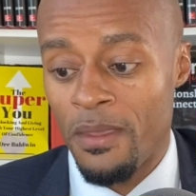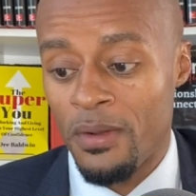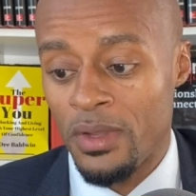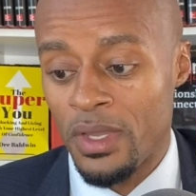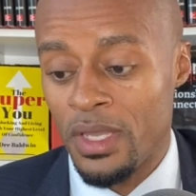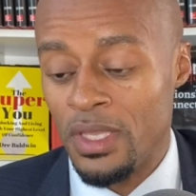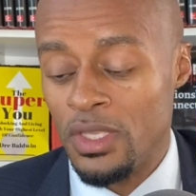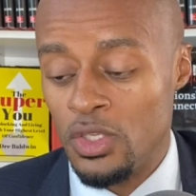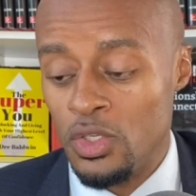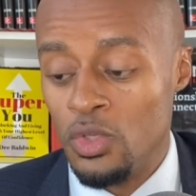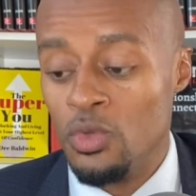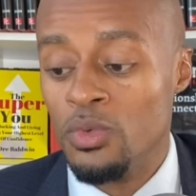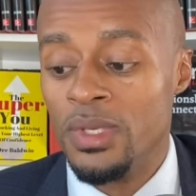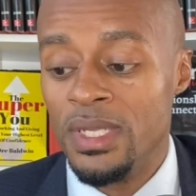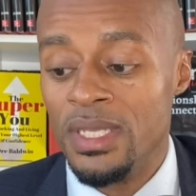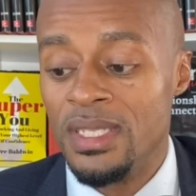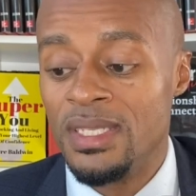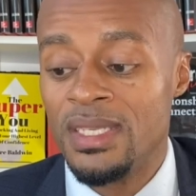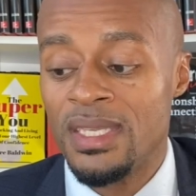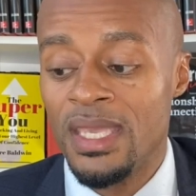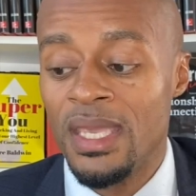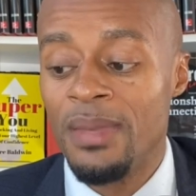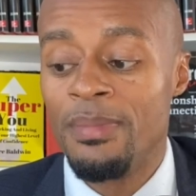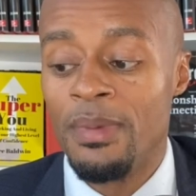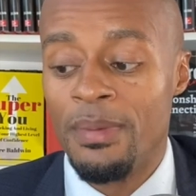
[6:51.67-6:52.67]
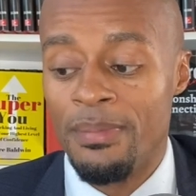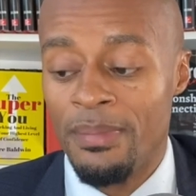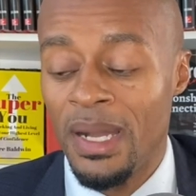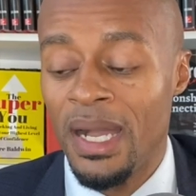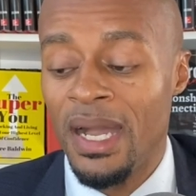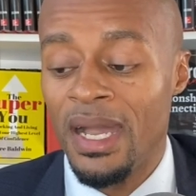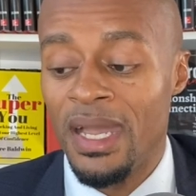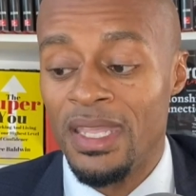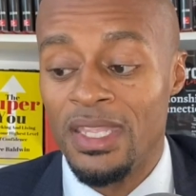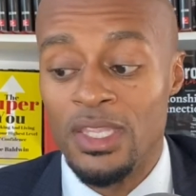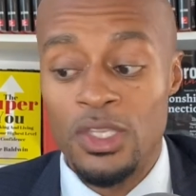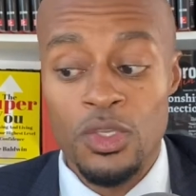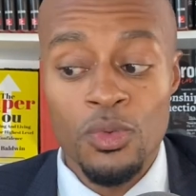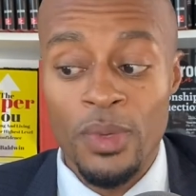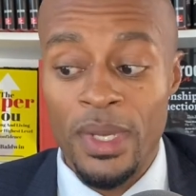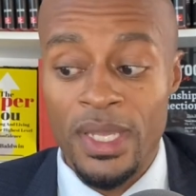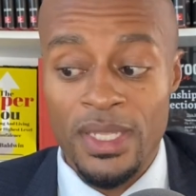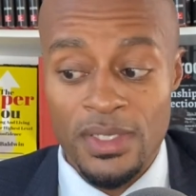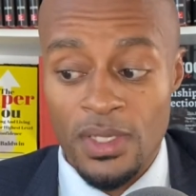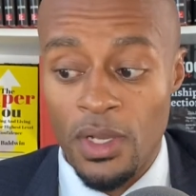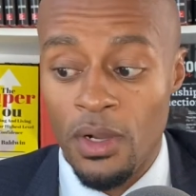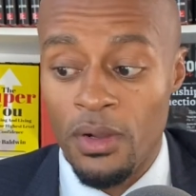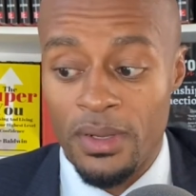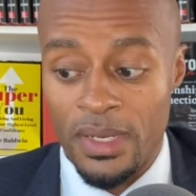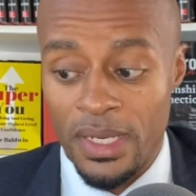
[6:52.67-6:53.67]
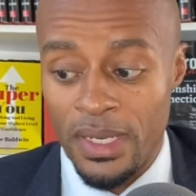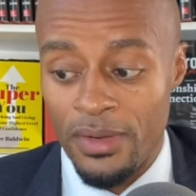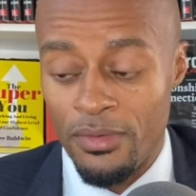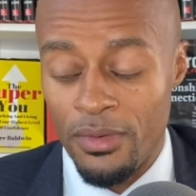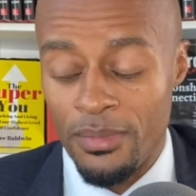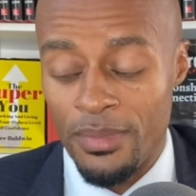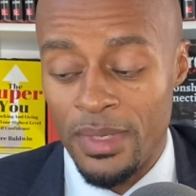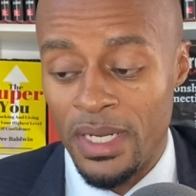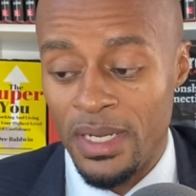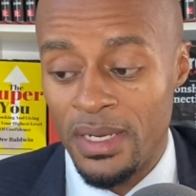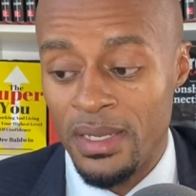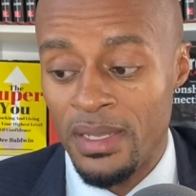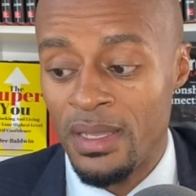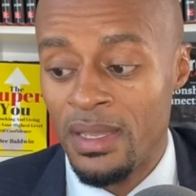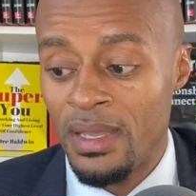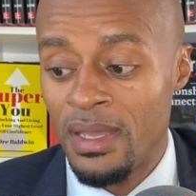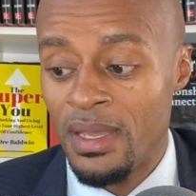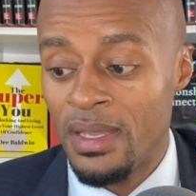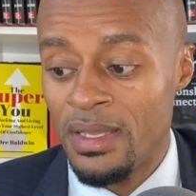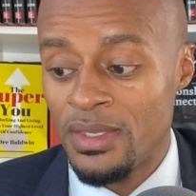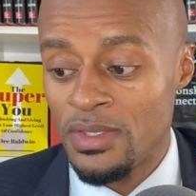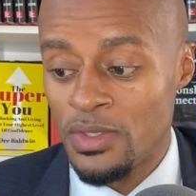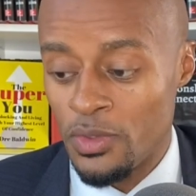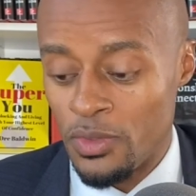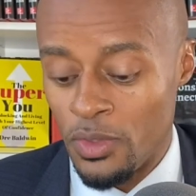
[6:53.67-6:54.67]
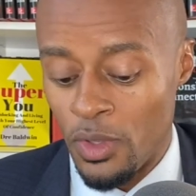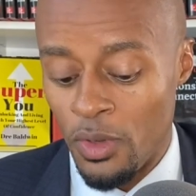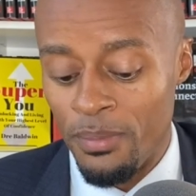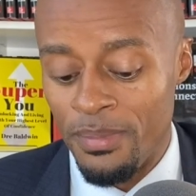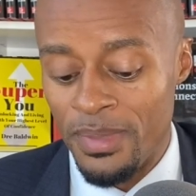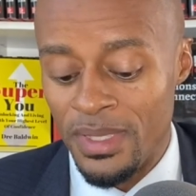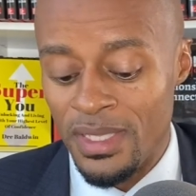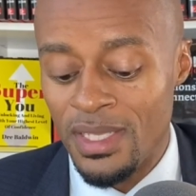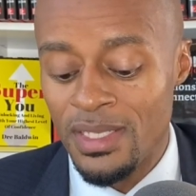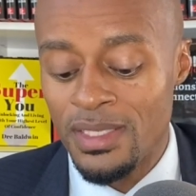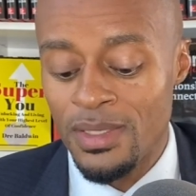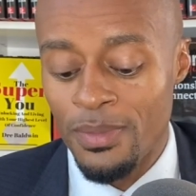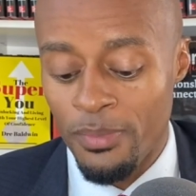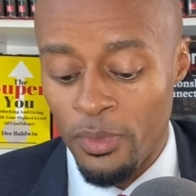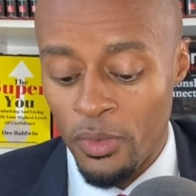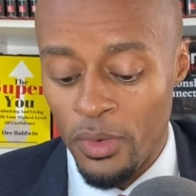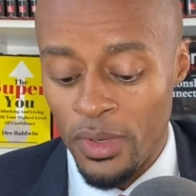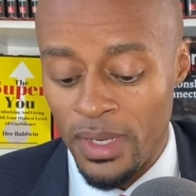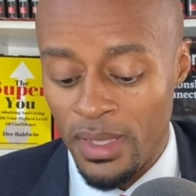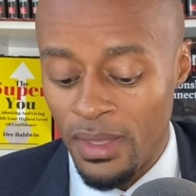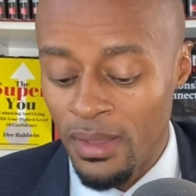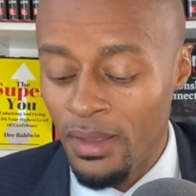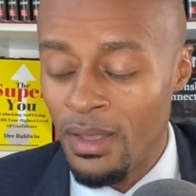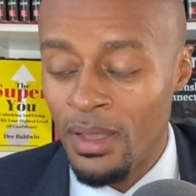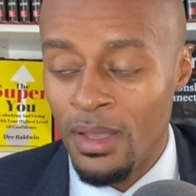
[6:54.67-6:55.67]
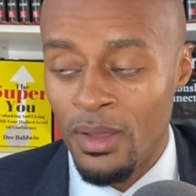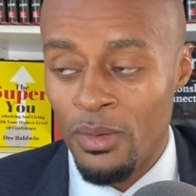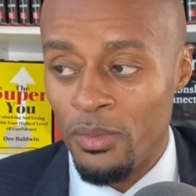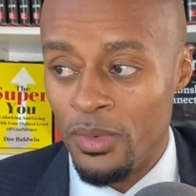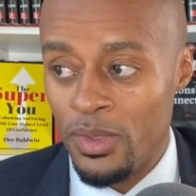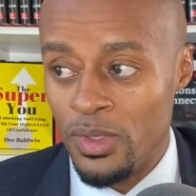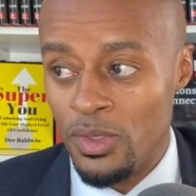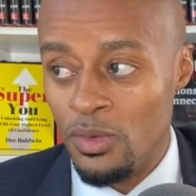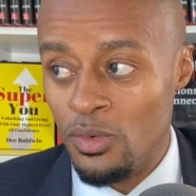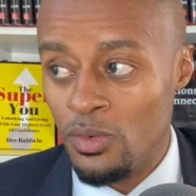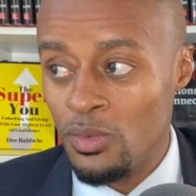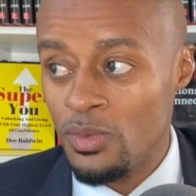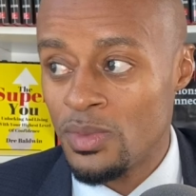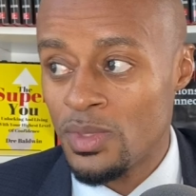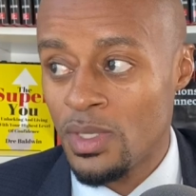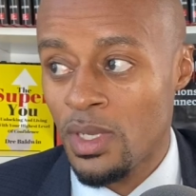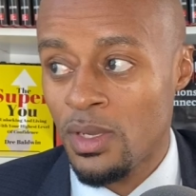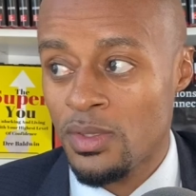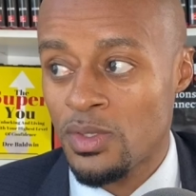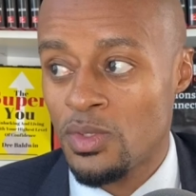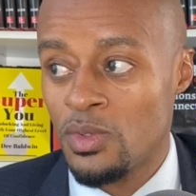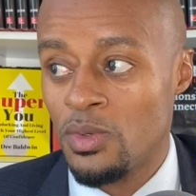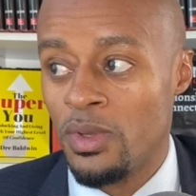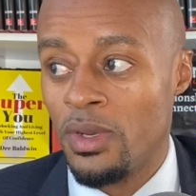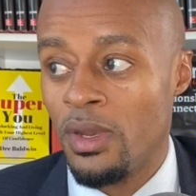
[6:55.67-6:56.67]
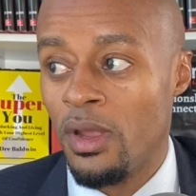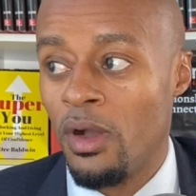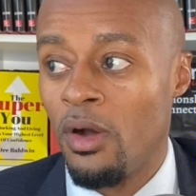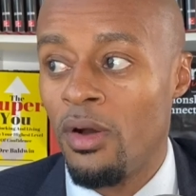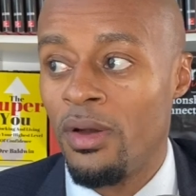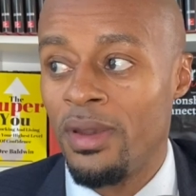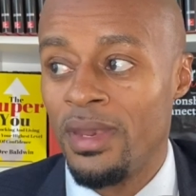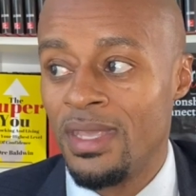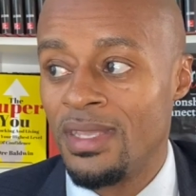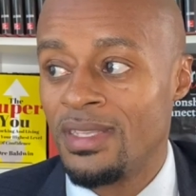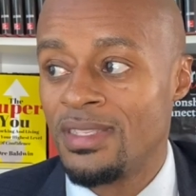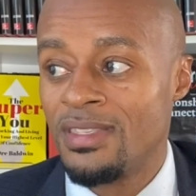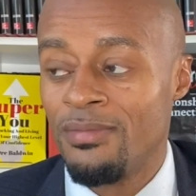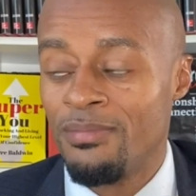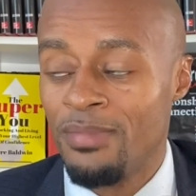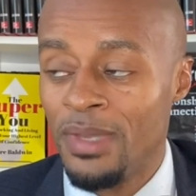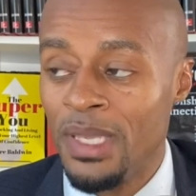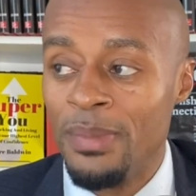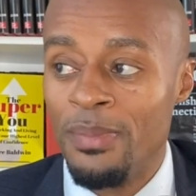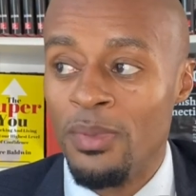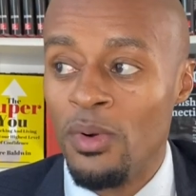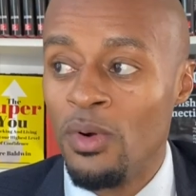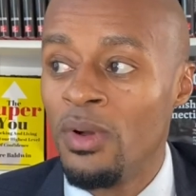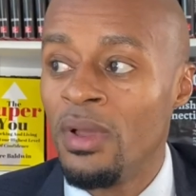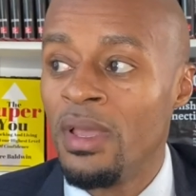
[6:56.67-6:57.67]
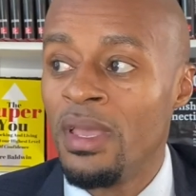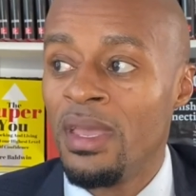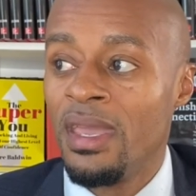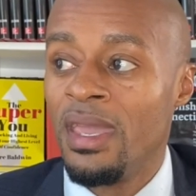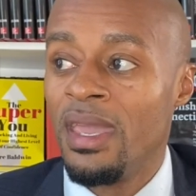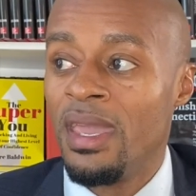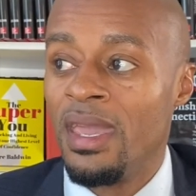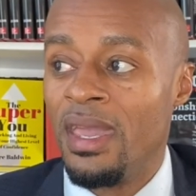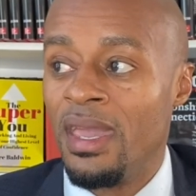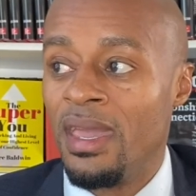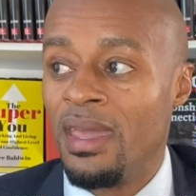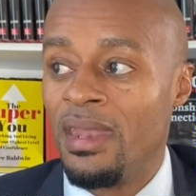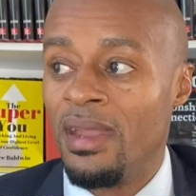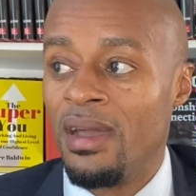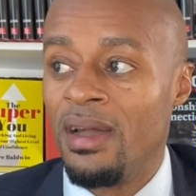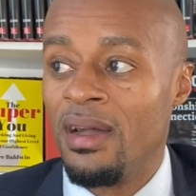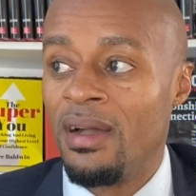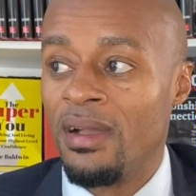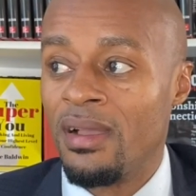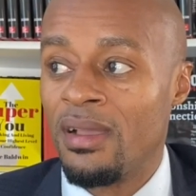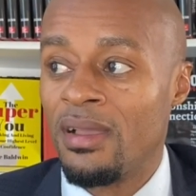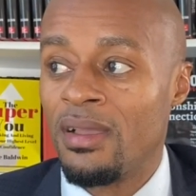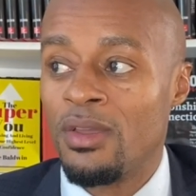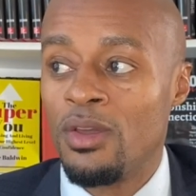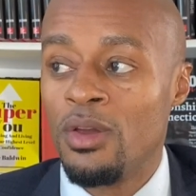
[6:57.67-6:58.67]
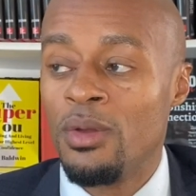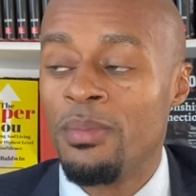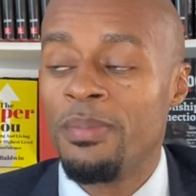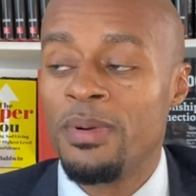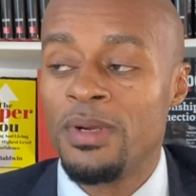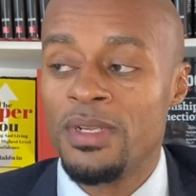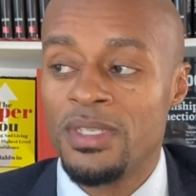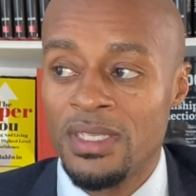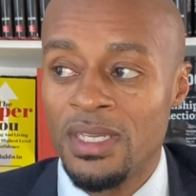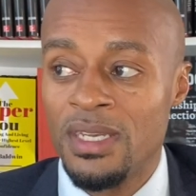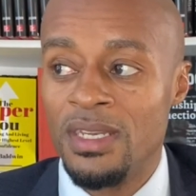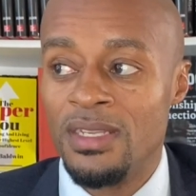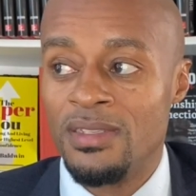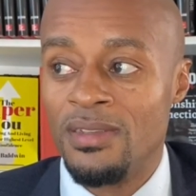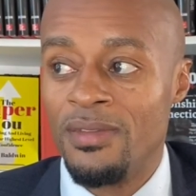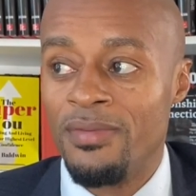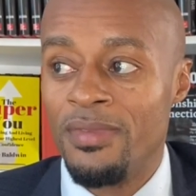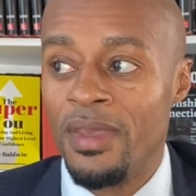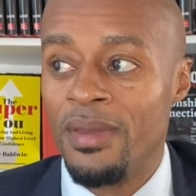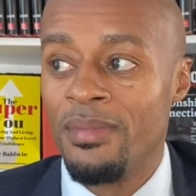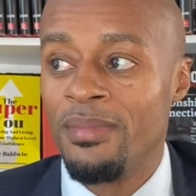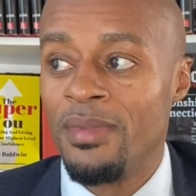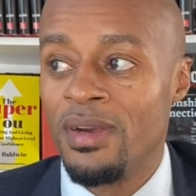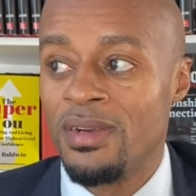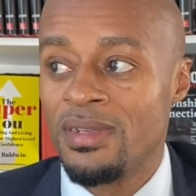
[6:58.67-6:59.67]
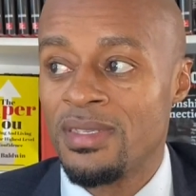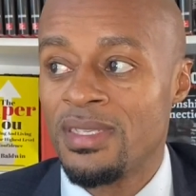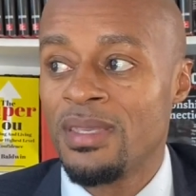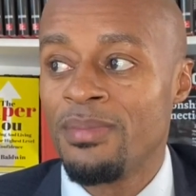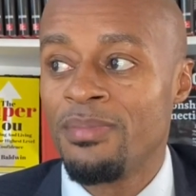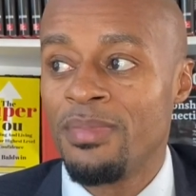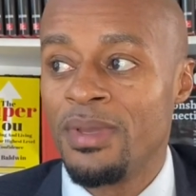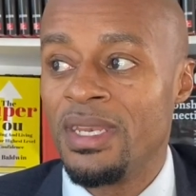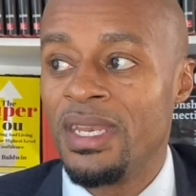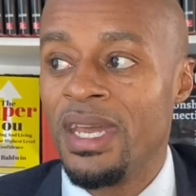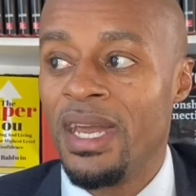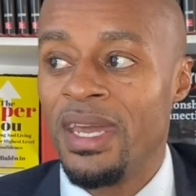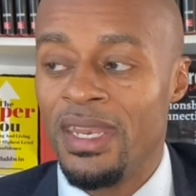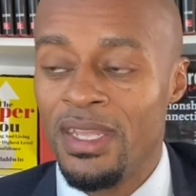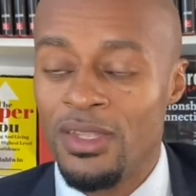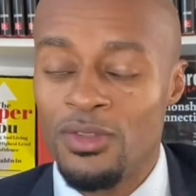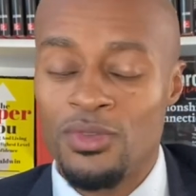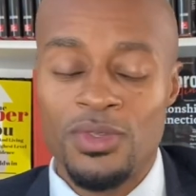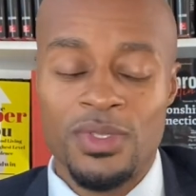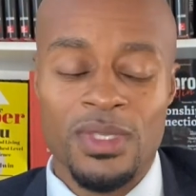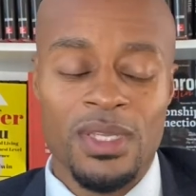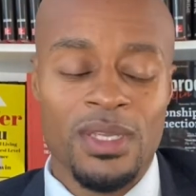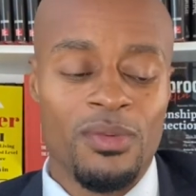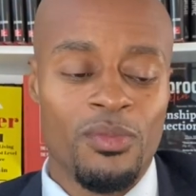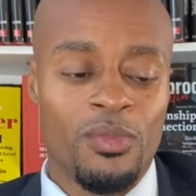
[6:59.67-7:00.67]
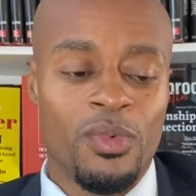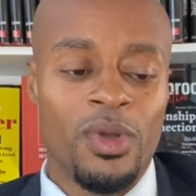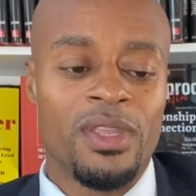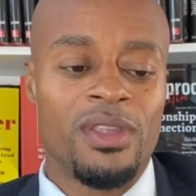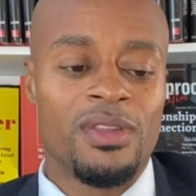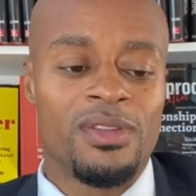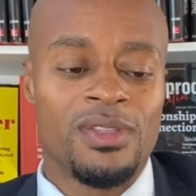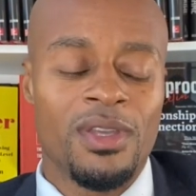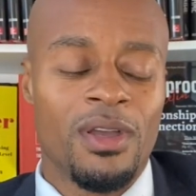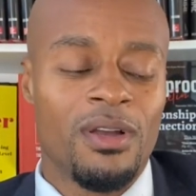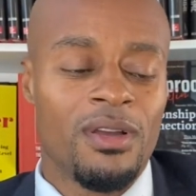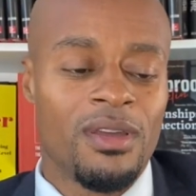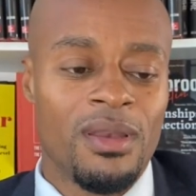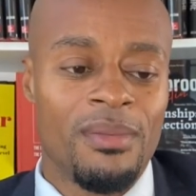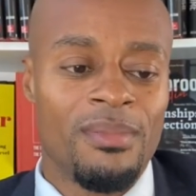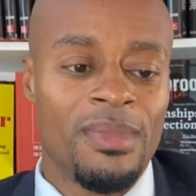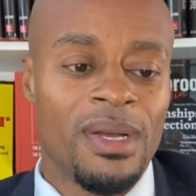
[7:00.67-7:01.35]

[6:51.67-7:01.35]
Okay, you need to keep in mind you ain't talking to everybody. So don't be disappointed when you talk to an audience of people and a good percentage of them are simply not interested in what you're talking